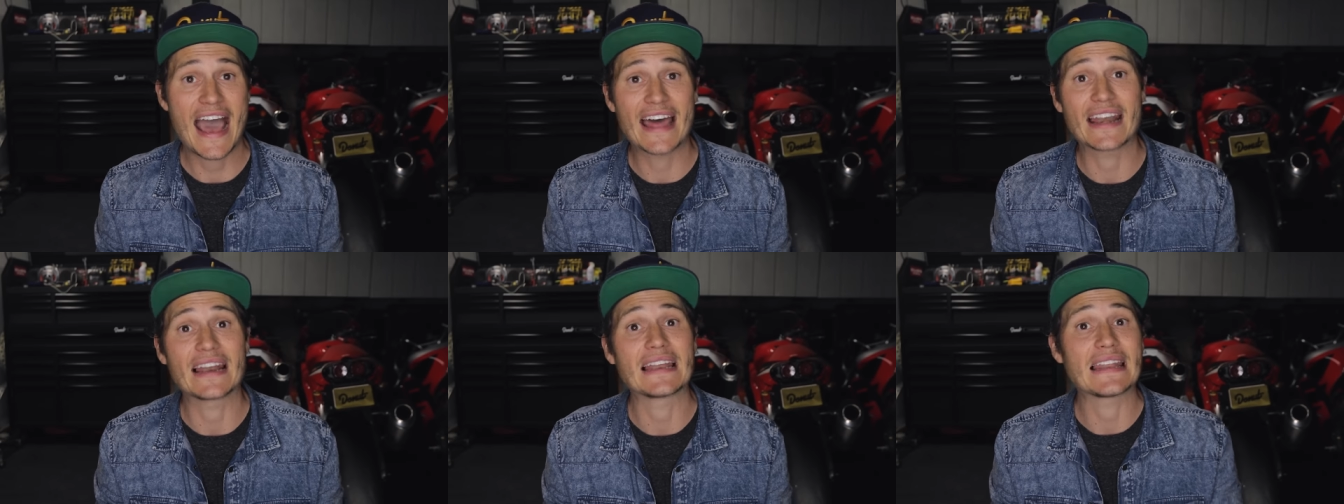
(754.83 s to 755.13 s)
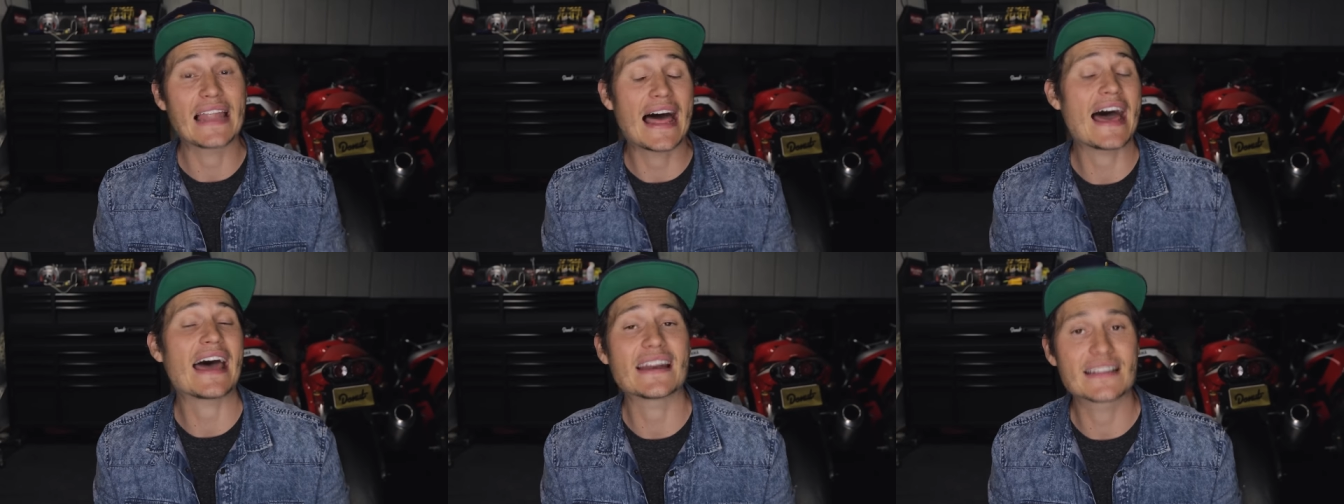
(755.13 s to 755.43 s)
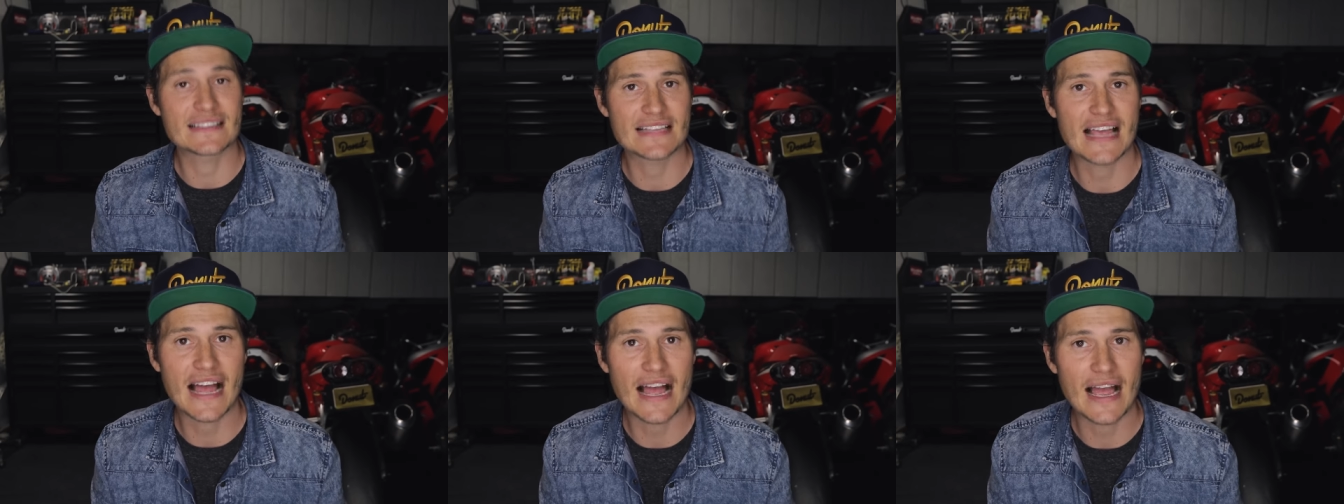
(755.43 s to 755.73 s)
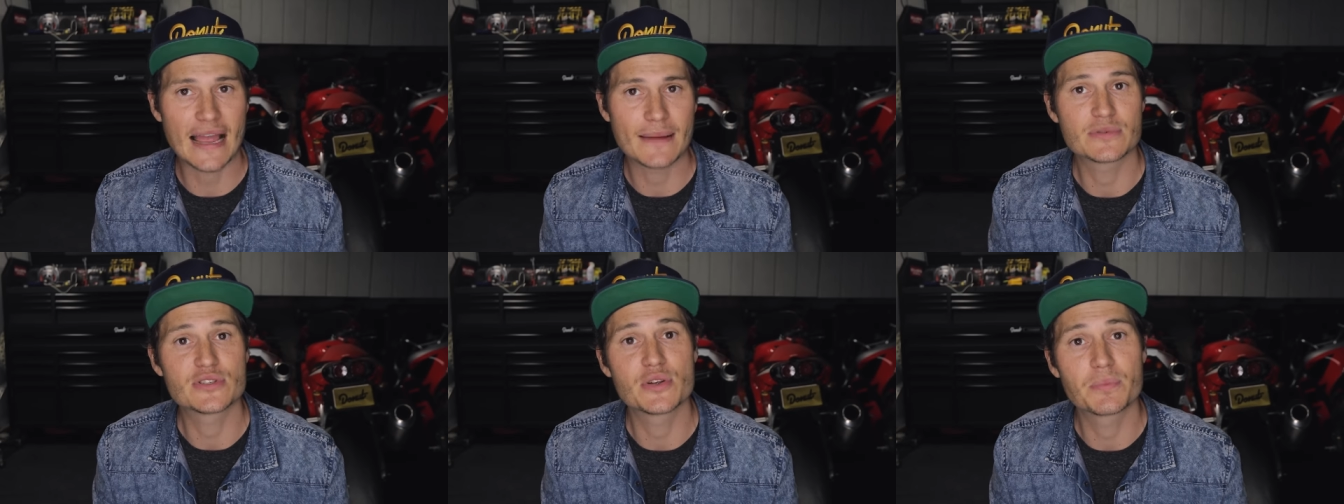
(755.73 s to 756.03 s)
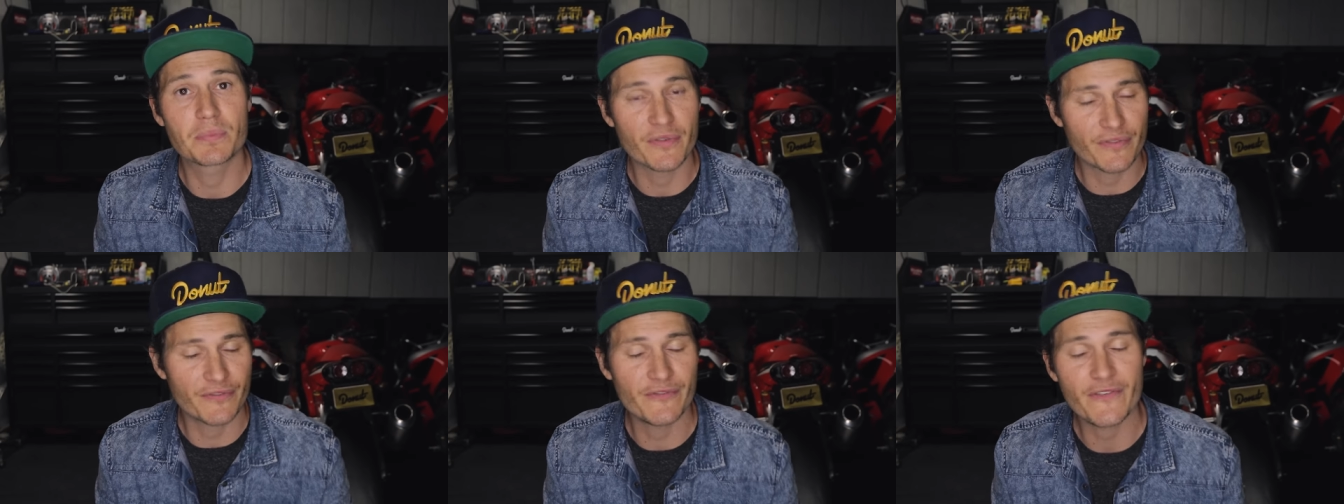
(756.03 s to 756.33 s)
had a lot of time
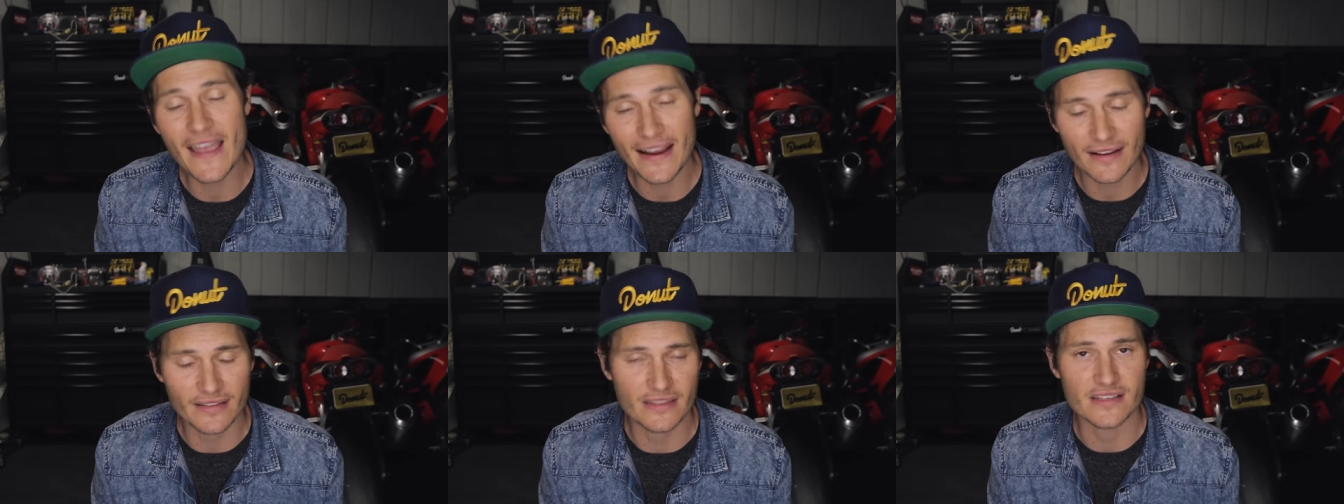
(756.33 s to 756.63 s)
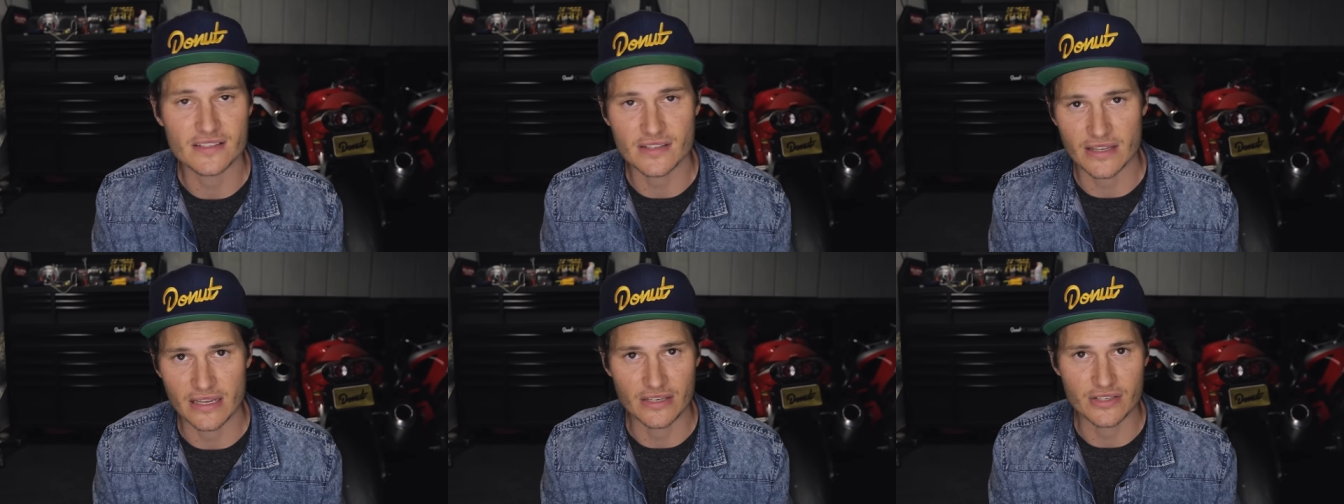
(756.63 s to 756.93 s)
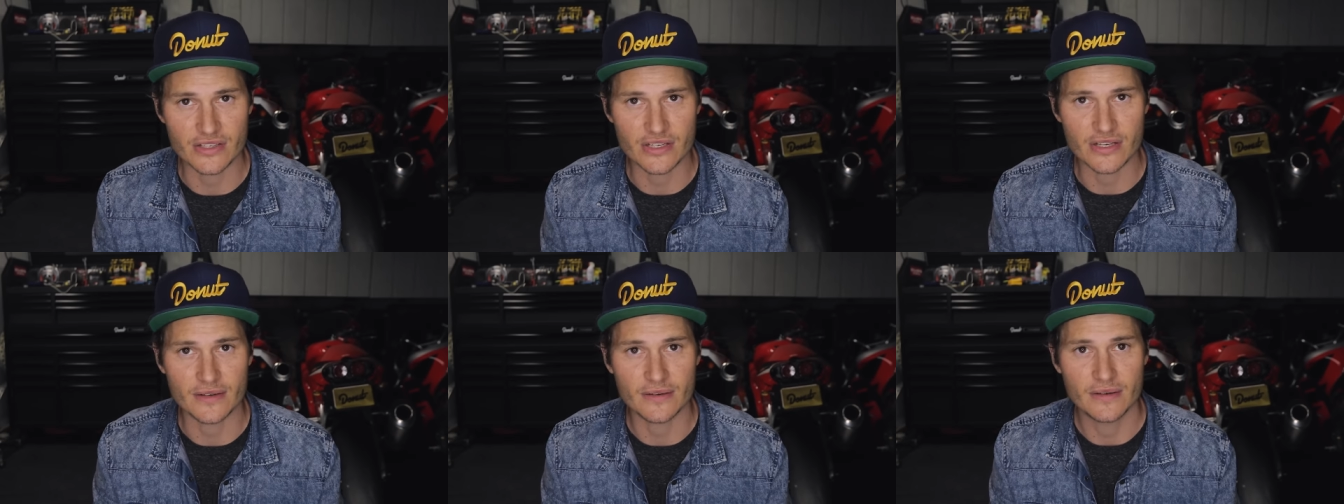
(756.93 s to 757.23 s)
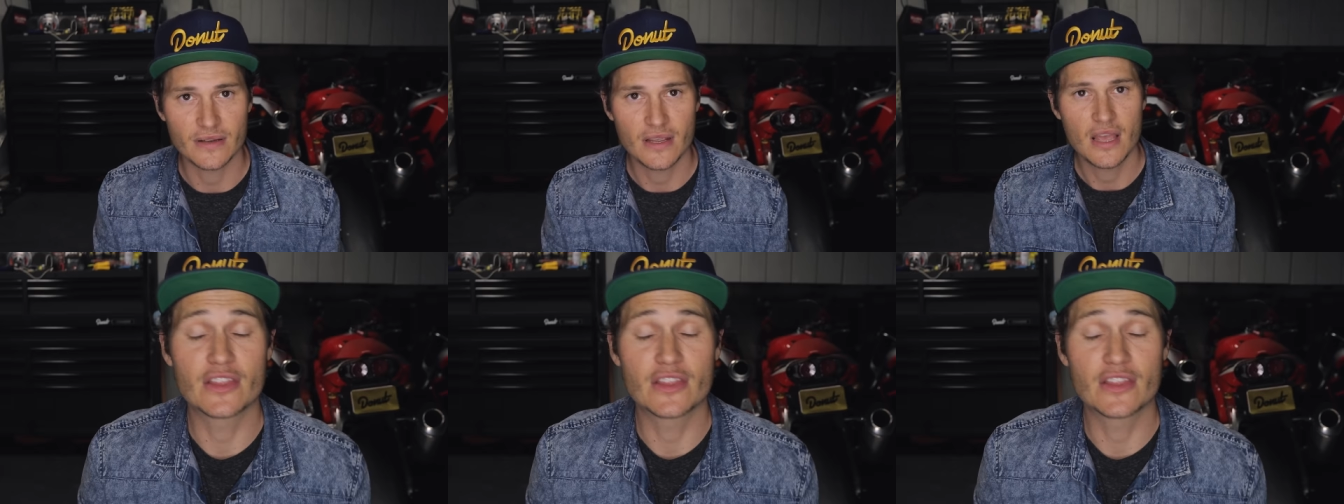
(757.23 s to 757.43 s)
to perfect this engine.